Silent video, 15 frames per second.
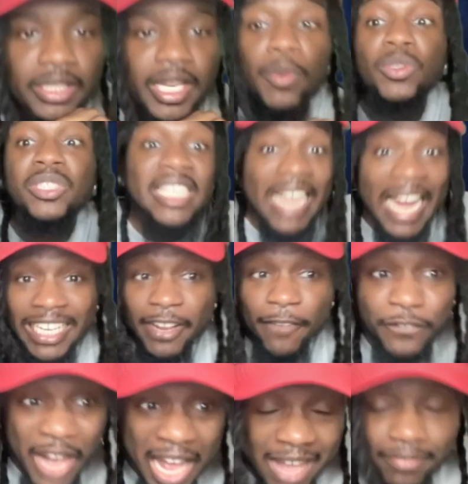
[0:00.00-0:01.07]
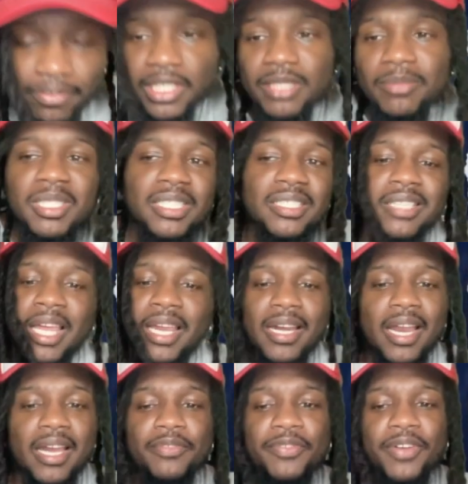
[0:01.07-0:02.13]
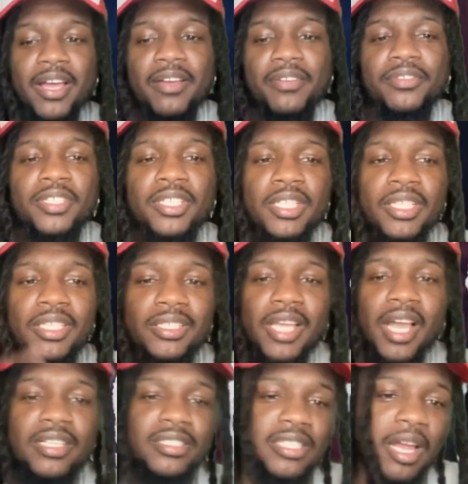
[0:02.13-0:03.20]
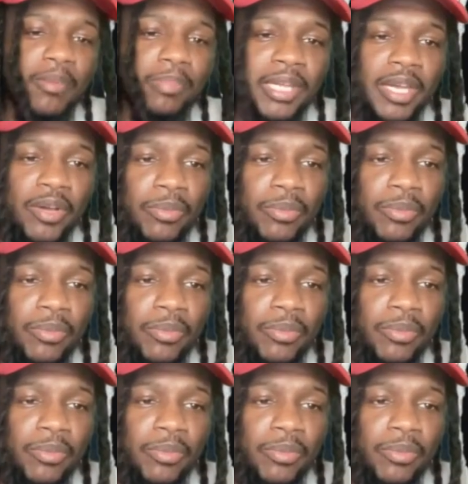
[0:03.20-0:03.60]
They was a ninety-five. Clemson is not a ninety-five. Y'all can stop playing